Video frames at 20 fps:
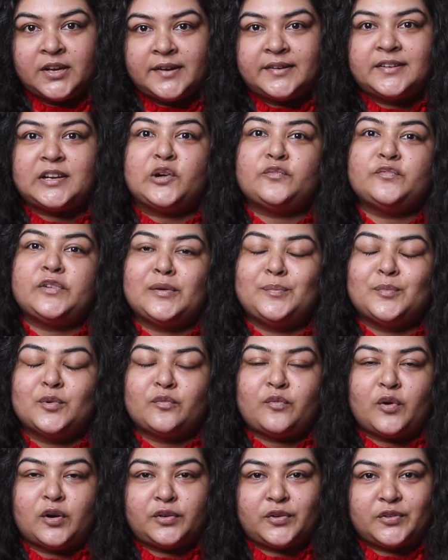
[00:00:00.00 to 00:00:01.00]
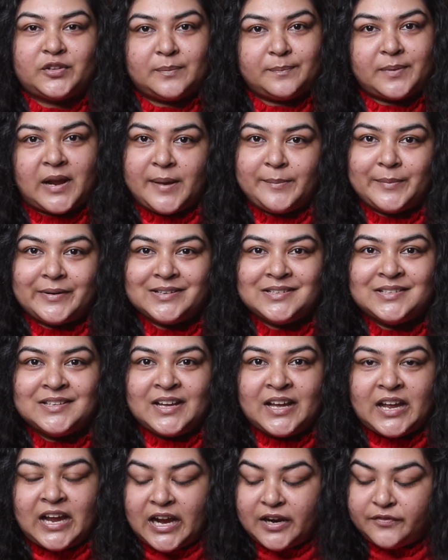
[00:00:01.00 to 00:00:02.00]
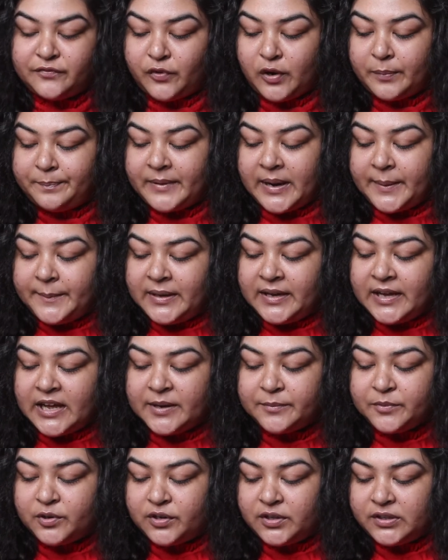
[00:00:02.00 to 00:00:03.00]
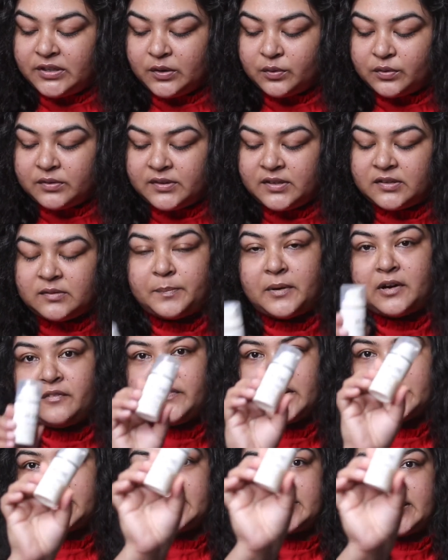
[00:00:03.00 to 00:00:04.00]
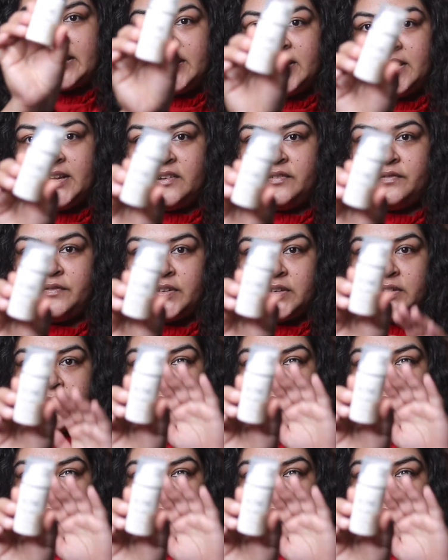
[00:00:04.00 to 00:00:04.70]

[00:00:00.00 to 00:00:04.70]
Now we'll move on to the primer, and for priming I'm gonna use this Perfect Skin Lift.